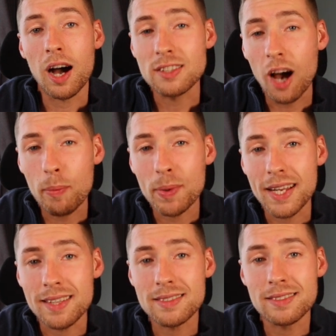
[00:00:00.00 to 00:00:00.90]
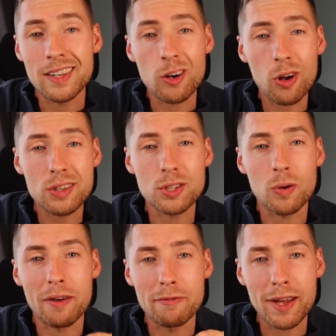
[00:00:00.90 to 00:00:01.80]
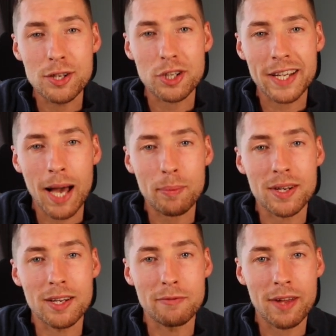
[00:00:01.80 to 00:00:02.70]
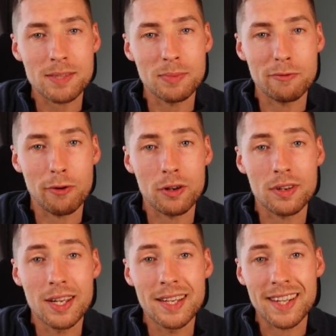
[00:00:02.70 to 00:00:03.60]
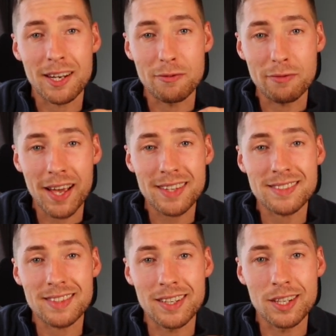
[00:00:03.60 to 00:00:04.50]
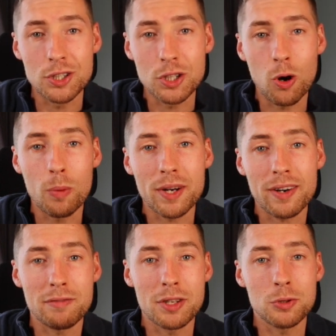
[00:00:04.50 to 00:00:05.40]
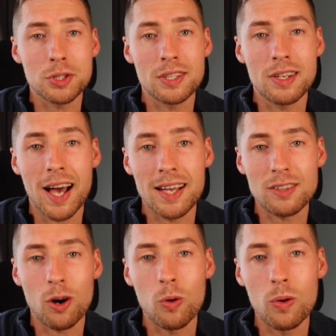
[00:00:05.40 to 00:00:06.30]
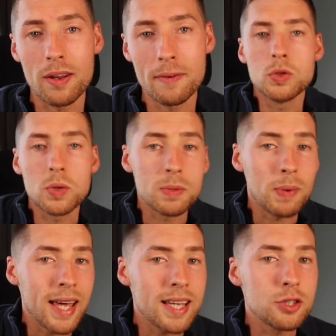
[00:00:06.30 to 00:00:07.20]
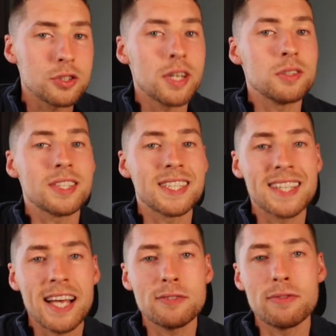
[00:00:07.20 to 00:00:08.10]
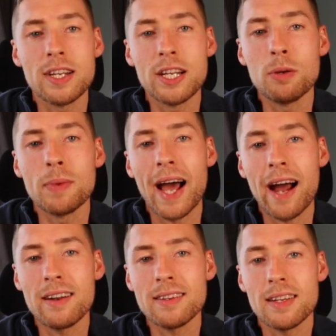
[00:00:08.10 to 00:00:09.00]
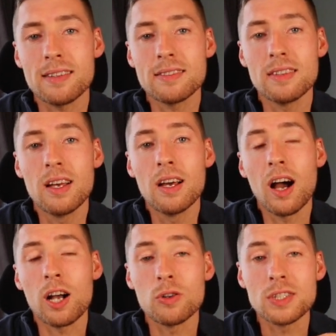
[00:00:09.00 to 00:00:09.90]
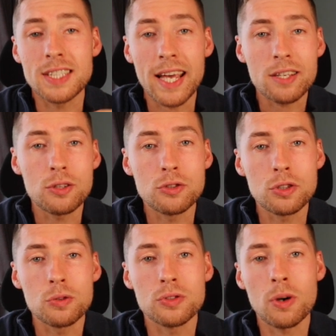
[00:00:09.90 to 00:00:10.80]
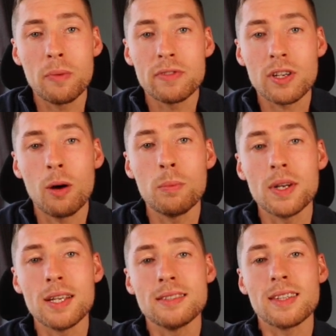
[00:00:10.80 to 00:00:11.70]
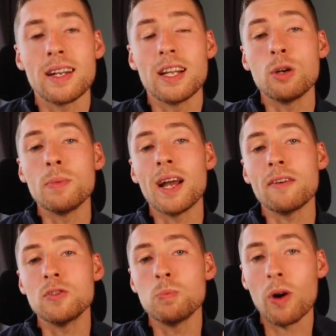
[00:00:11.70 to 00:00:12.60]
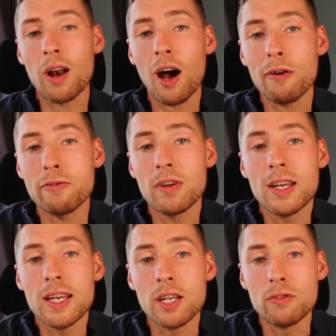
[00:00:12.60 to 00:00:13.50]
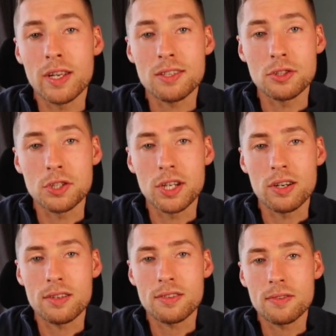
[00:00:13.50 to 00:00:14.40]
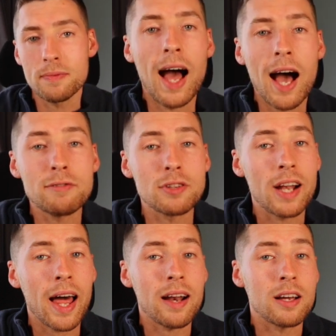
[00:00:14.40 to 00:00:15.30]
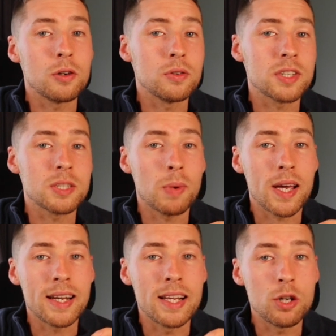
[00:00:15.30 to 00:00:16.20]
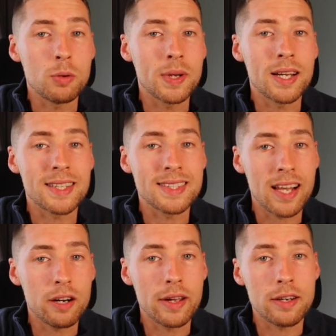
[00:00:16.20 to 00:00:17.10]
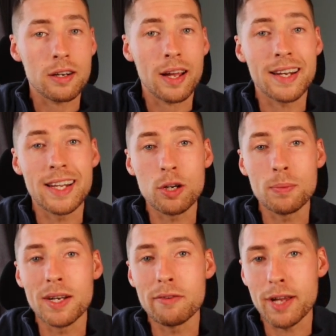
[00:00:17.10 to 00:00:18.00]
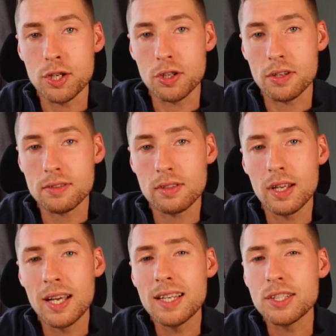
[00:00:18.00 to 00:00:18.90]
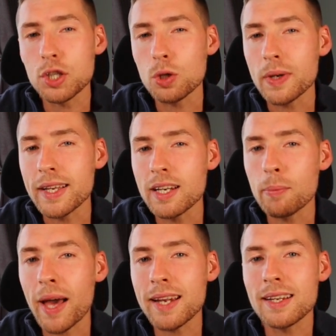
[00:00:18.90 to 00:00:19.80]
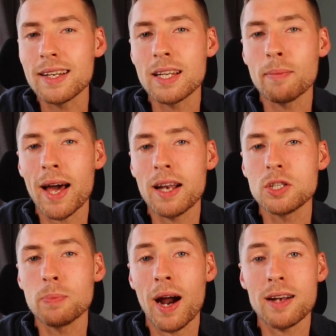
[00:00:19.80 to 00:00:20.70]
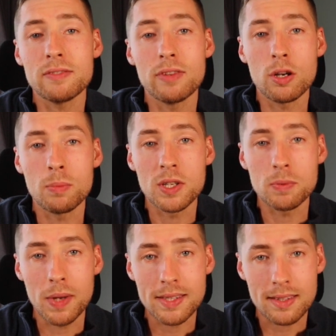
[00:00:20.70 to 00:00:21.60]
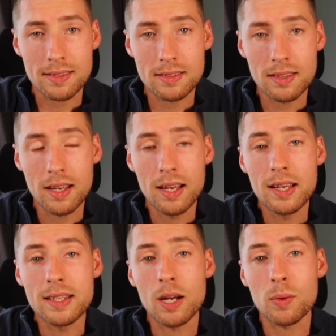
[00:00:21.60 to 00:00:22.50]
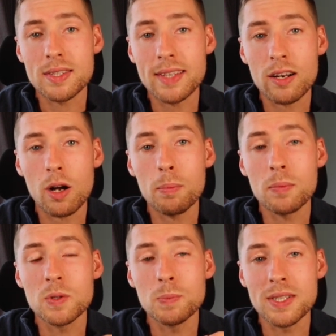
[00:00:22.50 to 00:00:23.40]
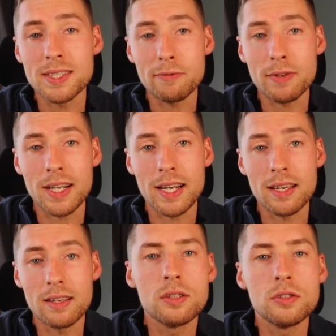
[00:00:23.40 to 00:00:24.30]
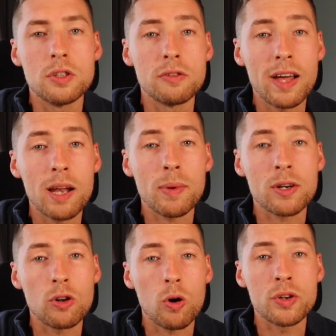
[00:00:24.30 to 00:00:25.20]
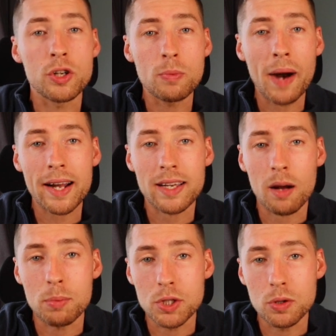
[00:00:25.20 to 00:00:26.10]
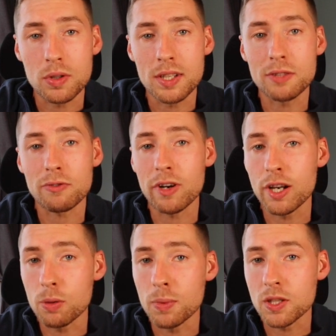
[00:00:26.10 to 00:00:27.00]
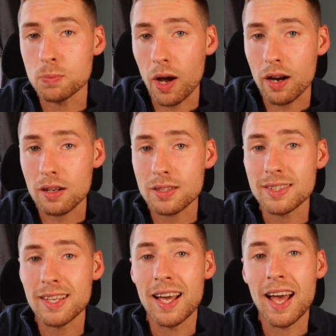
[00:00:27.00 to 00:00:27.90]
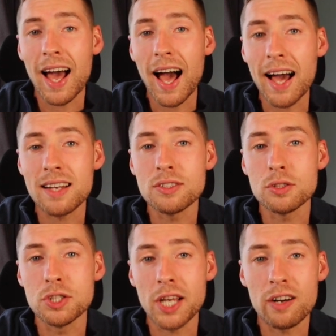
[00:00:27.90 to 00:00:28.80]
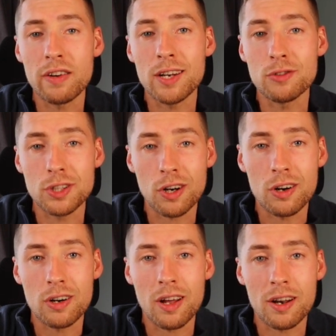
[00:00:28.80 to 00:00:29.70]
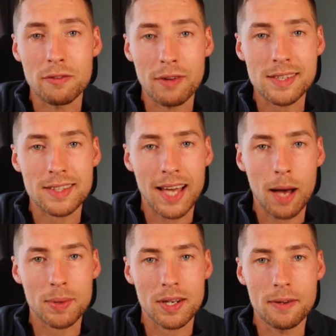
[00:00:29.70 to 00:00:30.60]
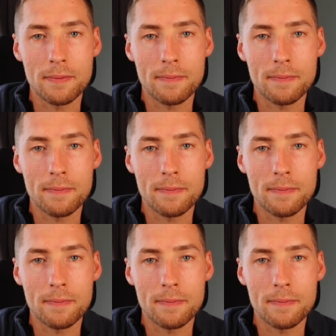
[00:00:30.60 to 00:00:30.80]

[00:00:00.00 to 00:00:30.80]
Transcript: On top of this, they're also a venture capital investment fund that invests in the genomic revolution as a whole. To explain just how successful Illumina are at this, I'm going to take you through some of the companies that Illumina have spun off in recent years. After that, I'm going to explain Illumina Accelerator and Illumina Ventures, two independently managed parts of Illumina's business that were set up specifically to develop and grow new market opportunities for Illumina's products and to generate return on invested capital.